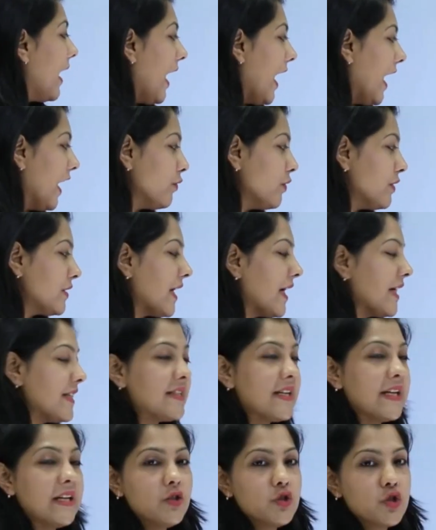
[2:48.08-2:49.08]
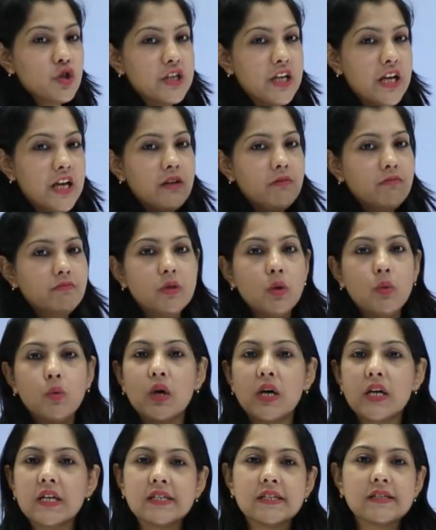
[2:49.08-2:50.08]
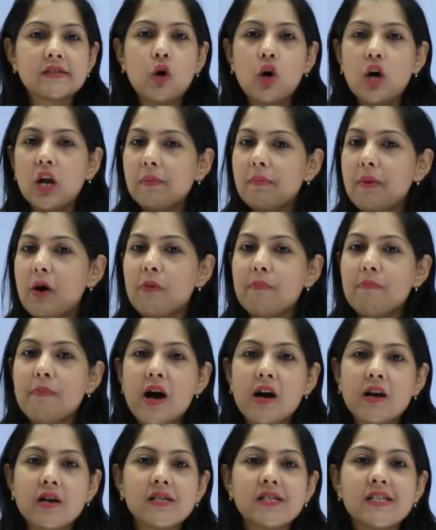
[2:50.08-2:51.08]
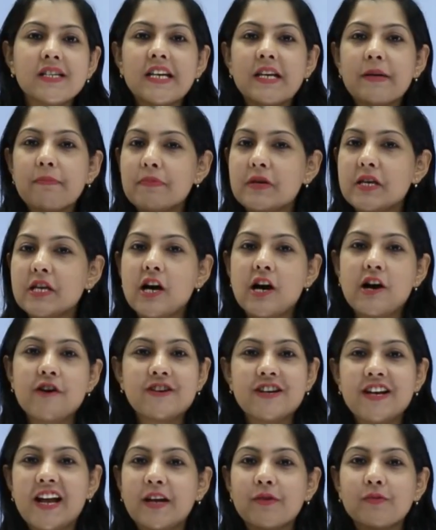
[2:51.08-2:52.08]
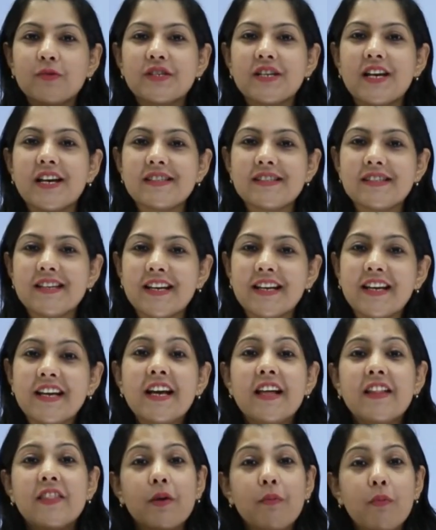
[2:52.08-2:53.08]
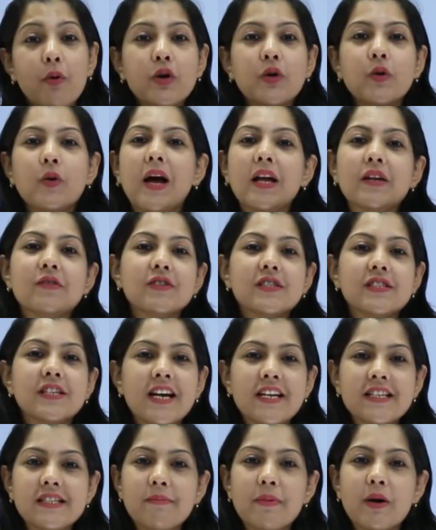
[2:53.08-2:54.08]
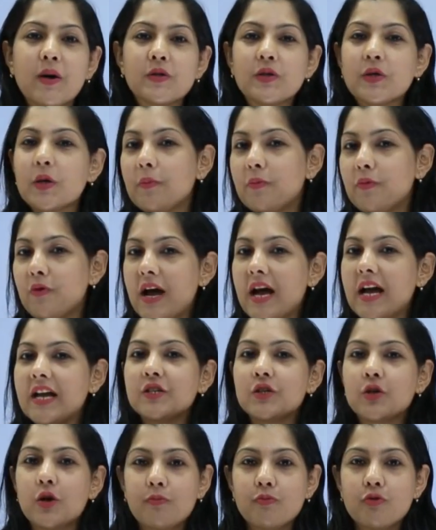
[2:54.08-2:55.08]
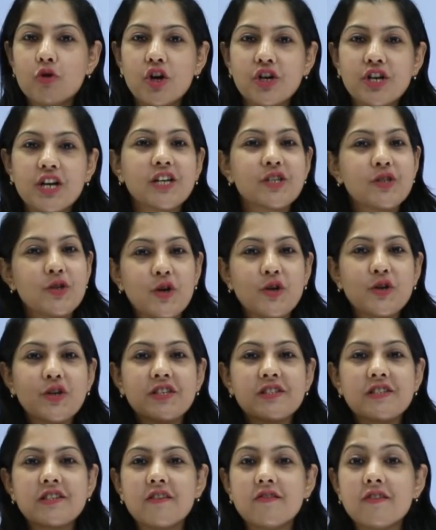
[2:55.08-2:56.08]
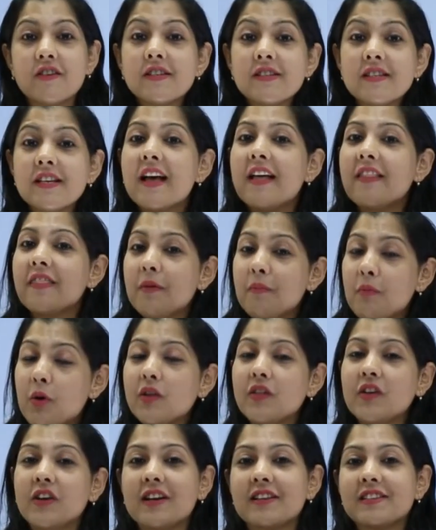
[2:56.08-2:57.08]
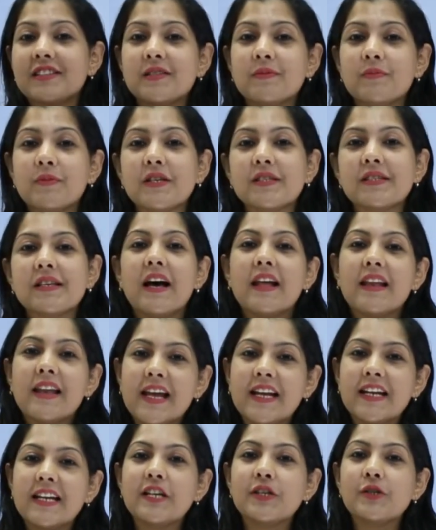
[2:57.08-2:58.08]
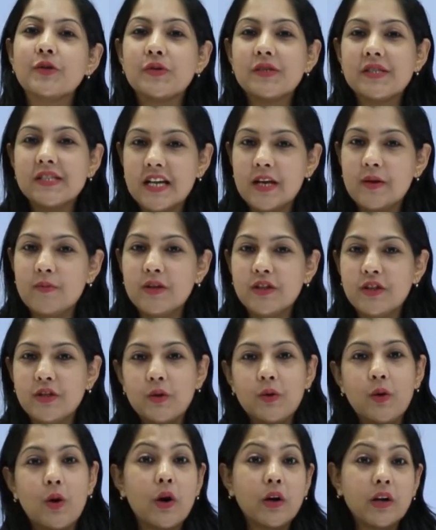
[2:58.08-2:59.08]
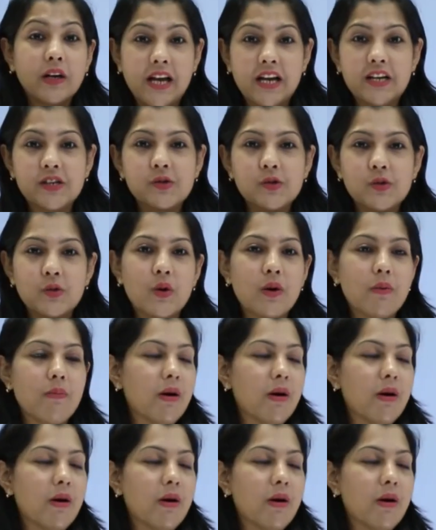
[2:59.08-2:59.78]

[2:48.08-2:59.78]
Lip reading: Advertising. Today the world is all about marketing, PR and advertising. The more you advertise about your brand, your product or your service, the more the customers are likely to stay with you or get to know